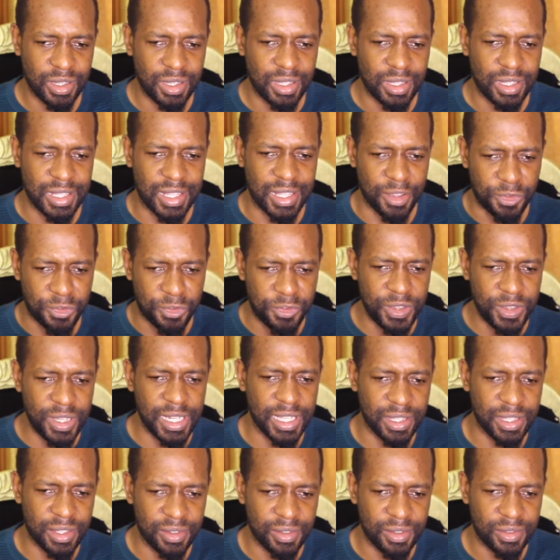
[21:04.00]
The
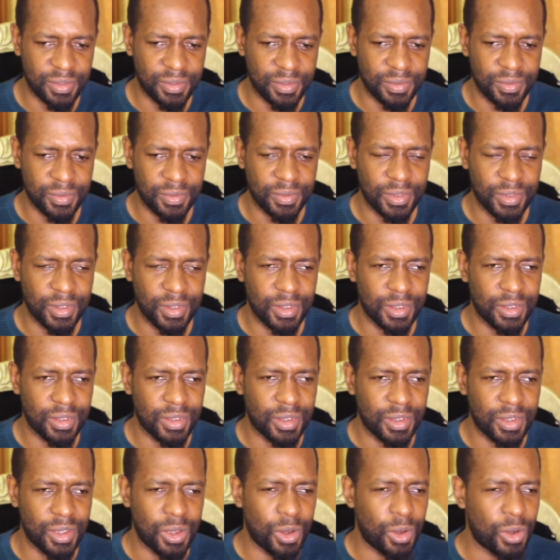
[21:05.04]
feeling.
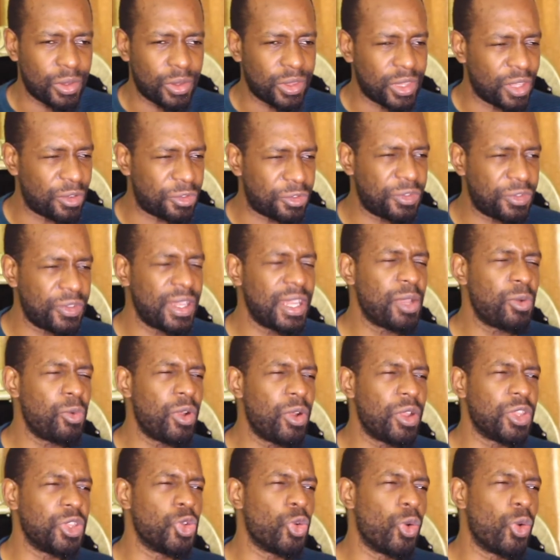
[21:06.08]
The
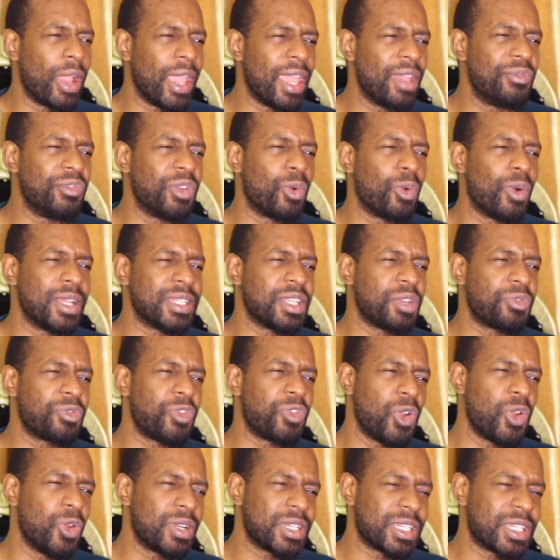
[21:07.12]
feeling you were having was it for
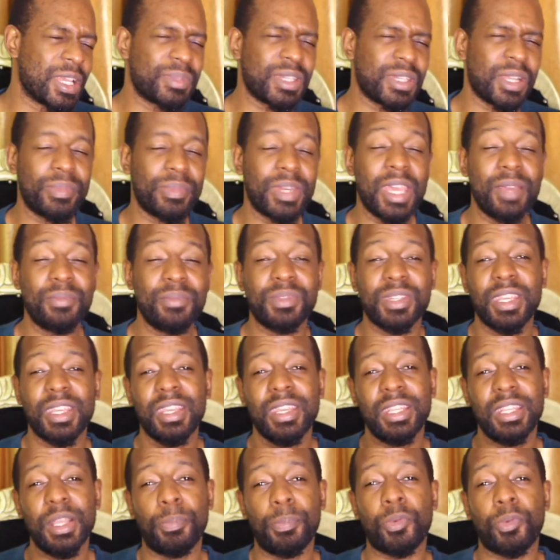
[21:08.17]
a long time. Sometimes
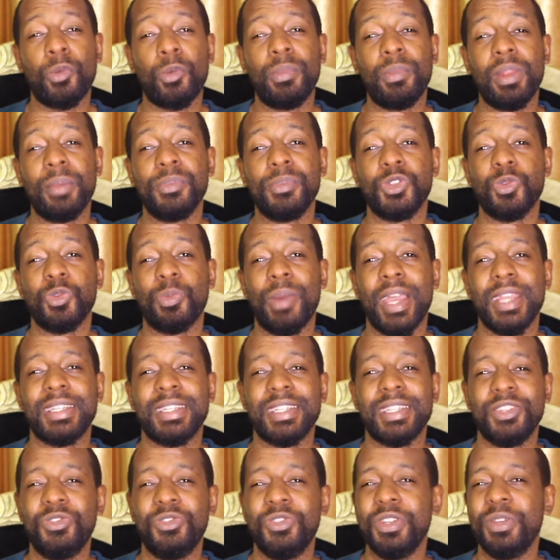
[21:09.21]
the problems you might
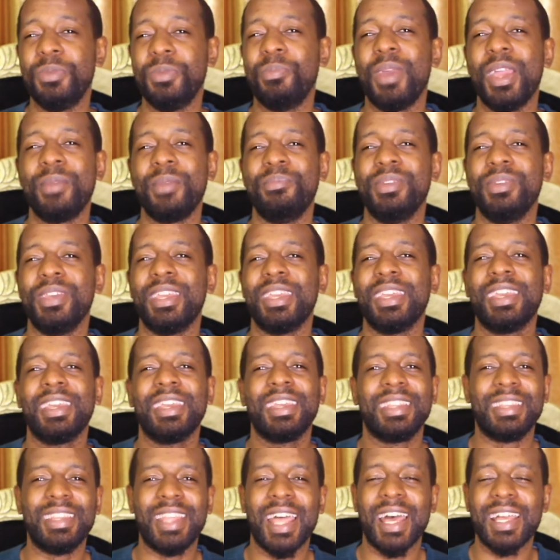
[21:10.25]
dream maybe
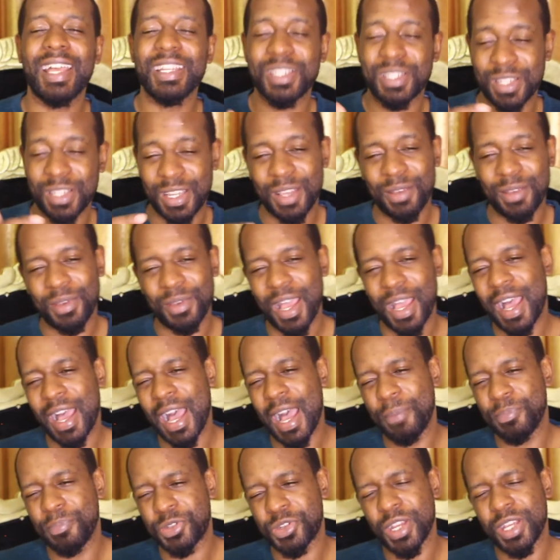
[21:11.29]
that uh,
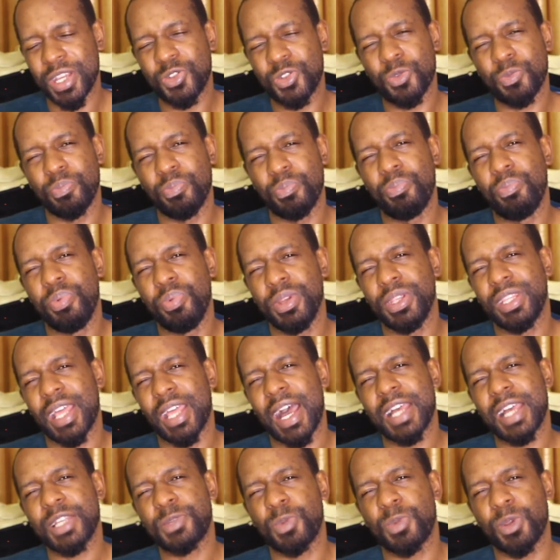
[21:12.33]
I'm trying to bring the
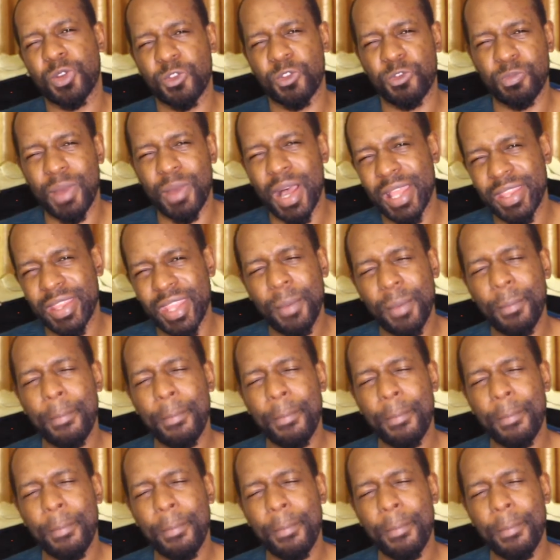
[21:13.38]
aspect of mother,